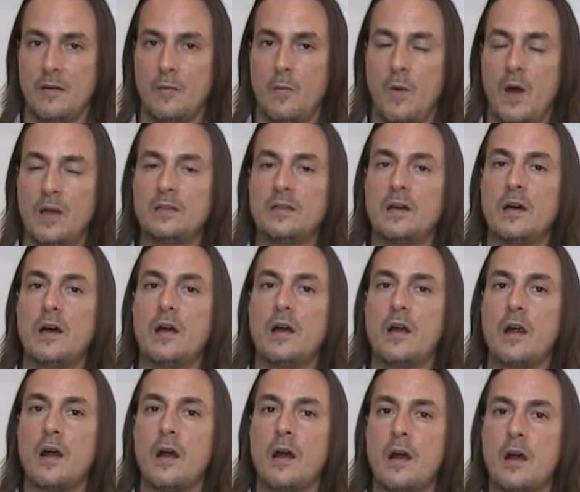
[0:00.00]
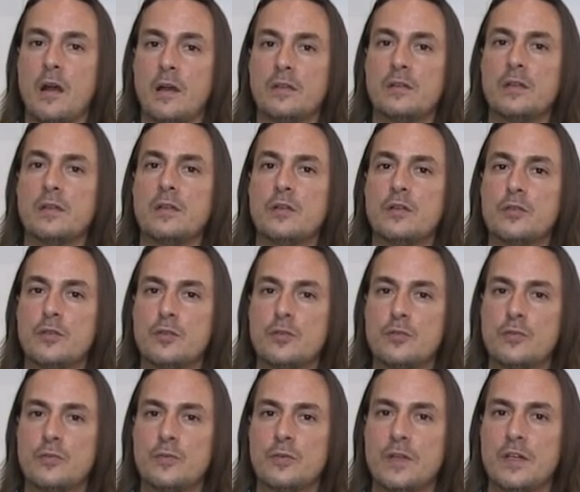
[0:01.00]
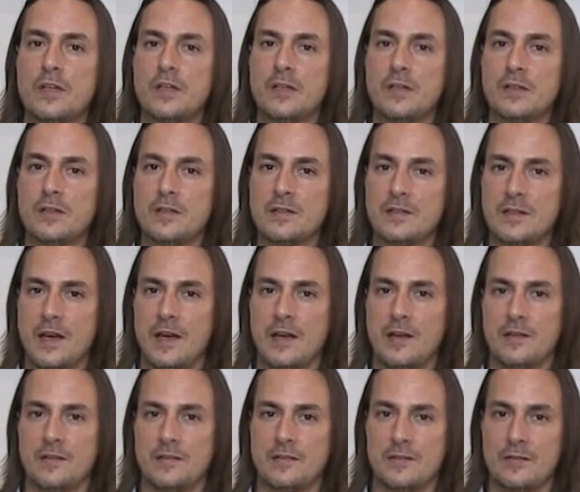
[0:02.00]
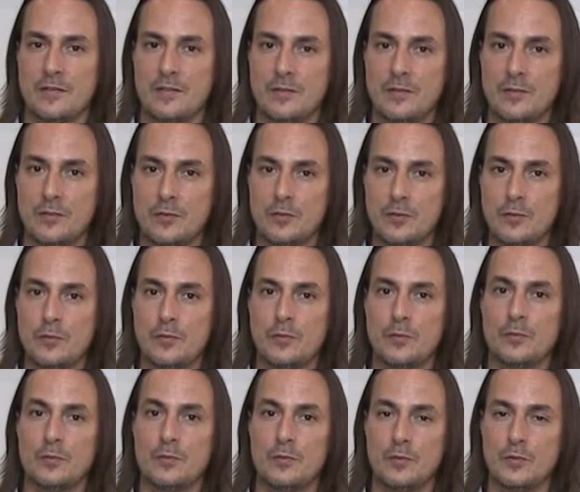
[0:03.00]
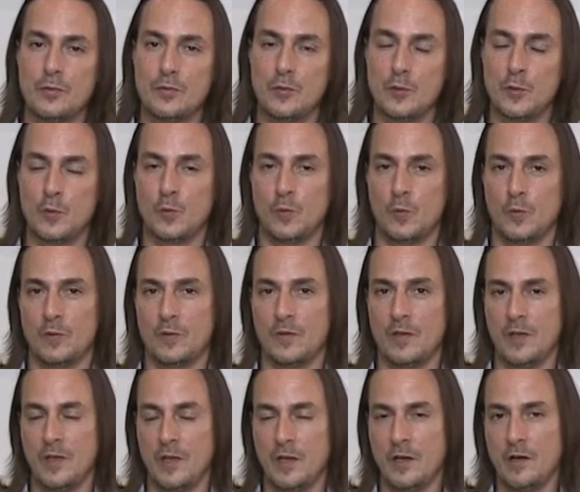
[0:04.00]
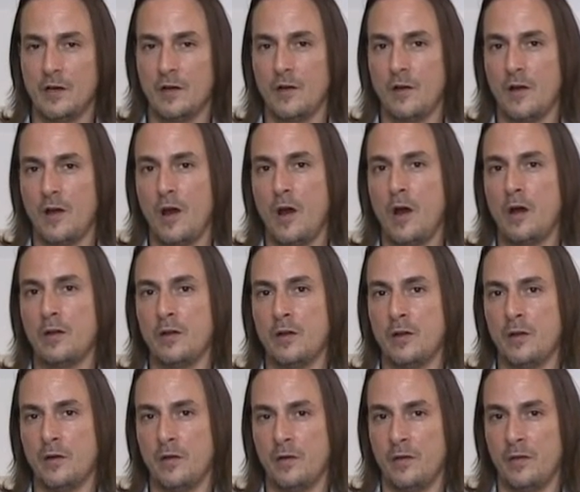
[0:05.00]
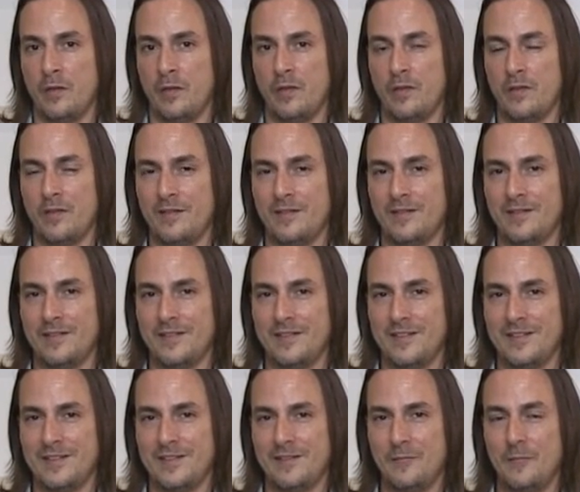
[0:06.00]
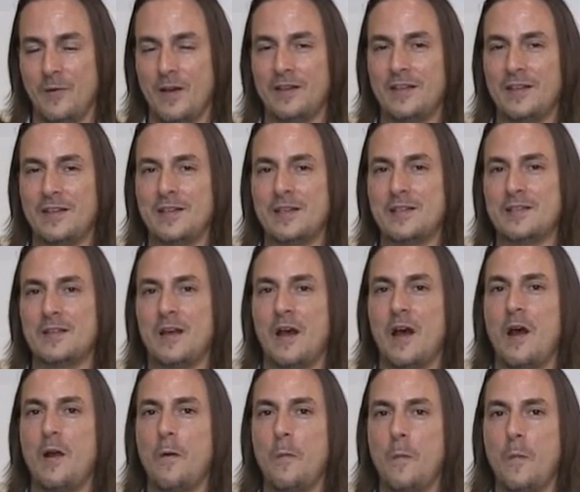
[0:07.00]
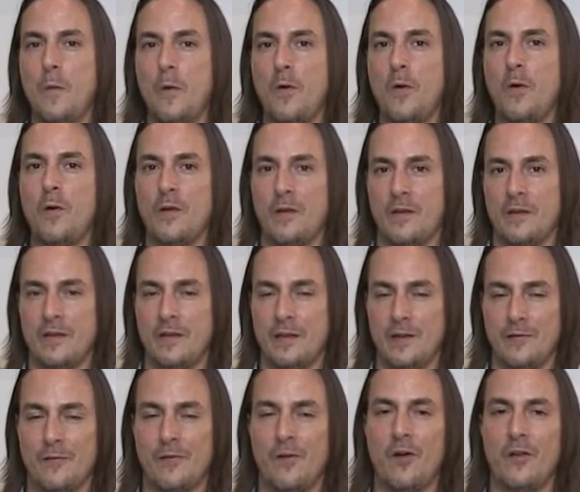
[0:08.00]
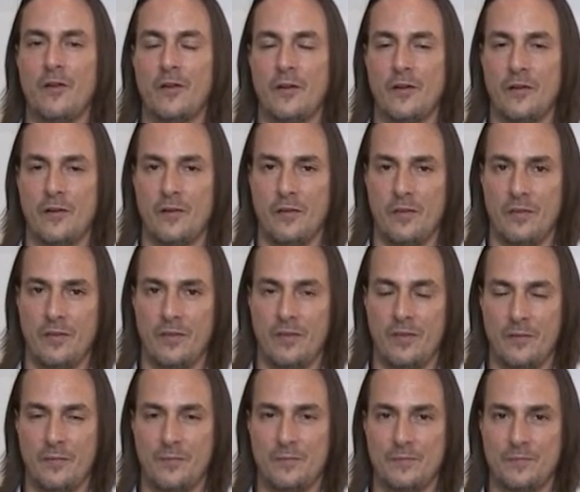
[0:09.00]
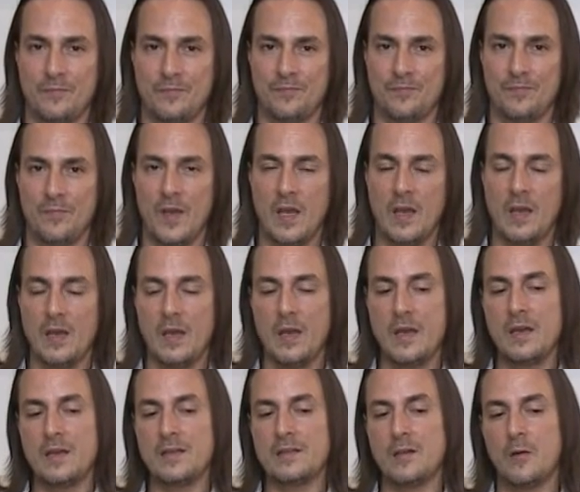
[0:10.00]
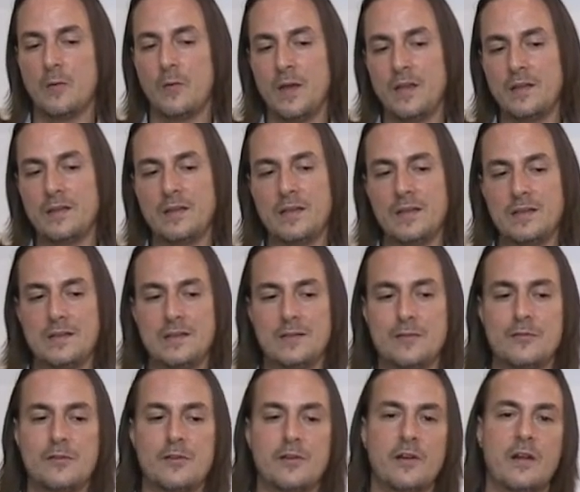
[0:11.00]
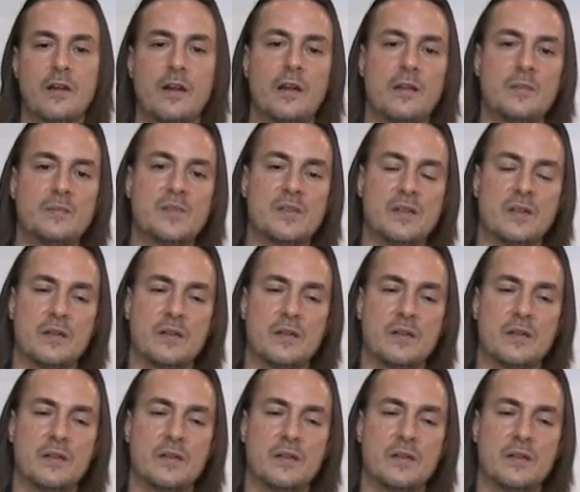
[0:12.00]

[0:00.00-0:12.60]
what our heart truly desires to do here on Earth, what is our role here on Earth. So when this lunar eclipse